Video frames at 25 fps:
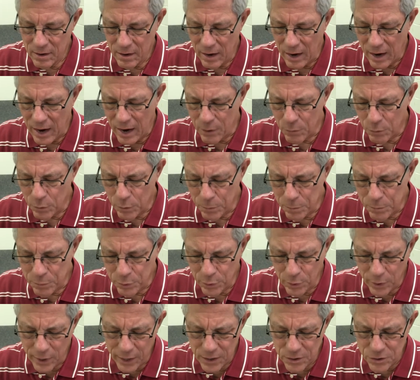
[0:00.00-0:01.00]
I will
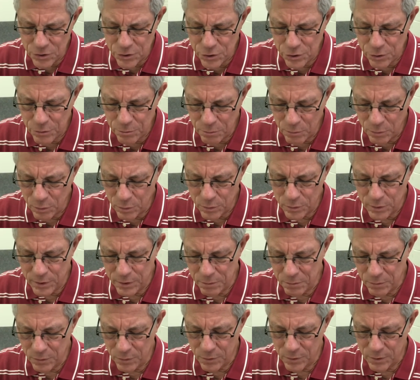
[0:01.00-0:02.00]
praise you more and
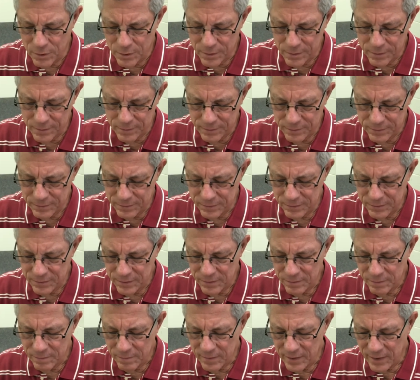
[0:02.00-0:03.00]
more.
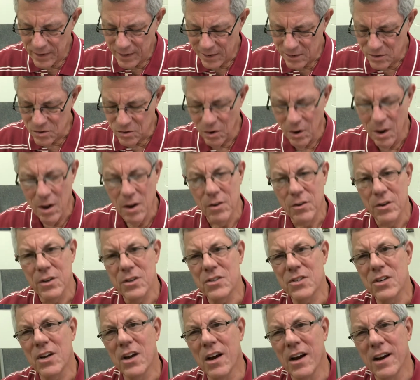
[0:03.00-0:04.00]
As long as
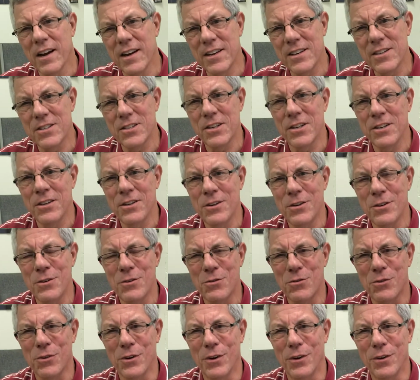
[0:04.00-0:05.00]
God is in
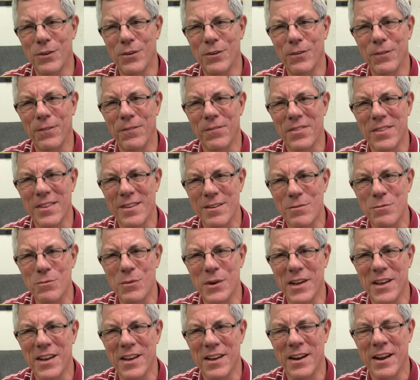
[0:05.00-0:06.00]
control, we
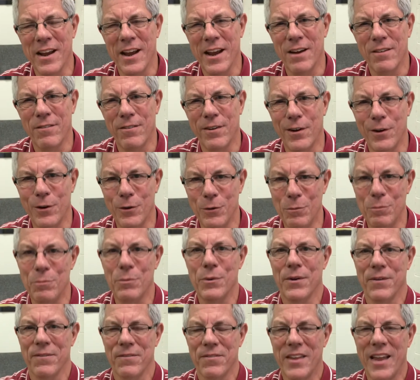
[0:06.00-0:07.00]
can have hope.
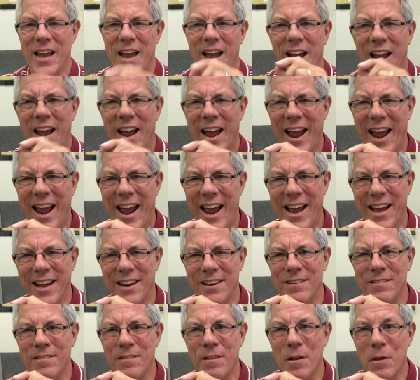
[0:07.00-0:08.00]

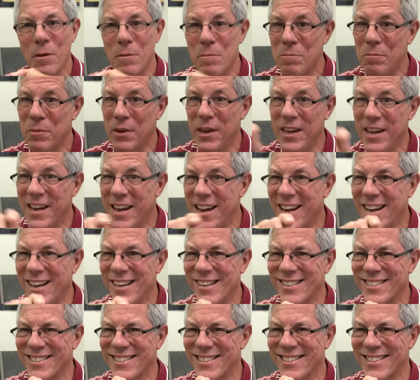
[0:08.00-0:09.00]
And
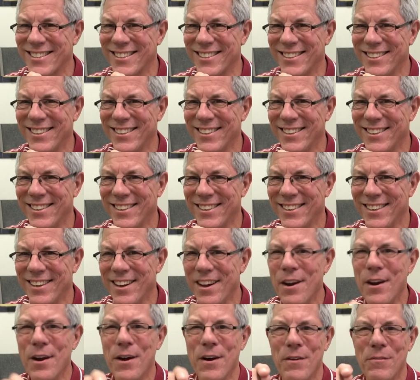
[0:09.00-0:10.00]
P.S.,
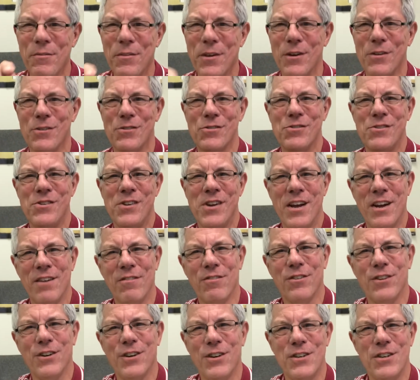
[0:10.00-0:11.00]
there's
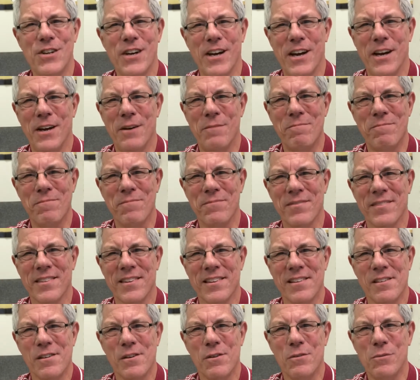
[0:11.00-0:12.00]
never a time
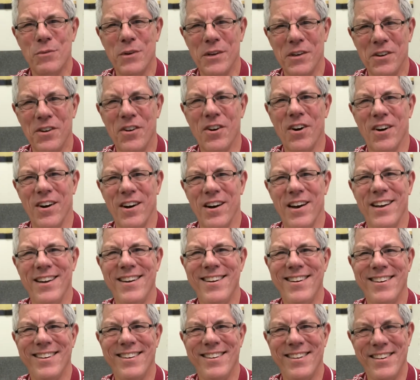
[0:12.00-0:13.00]
when God
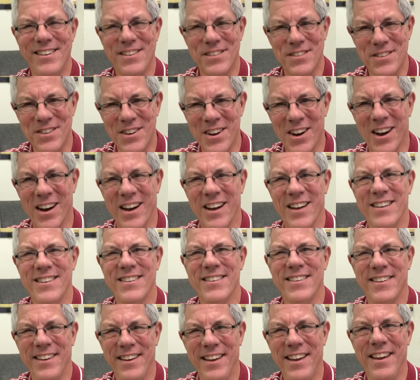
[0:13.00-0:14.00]
is not
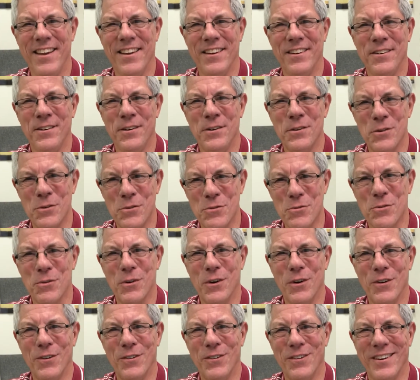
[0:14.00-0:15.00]
in
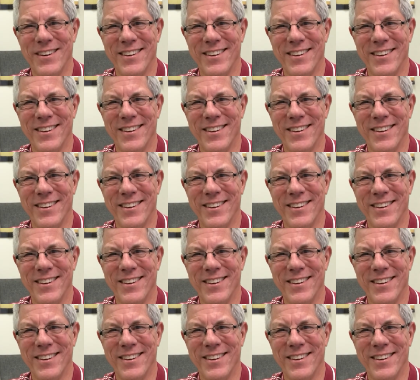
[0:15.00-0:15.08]
control.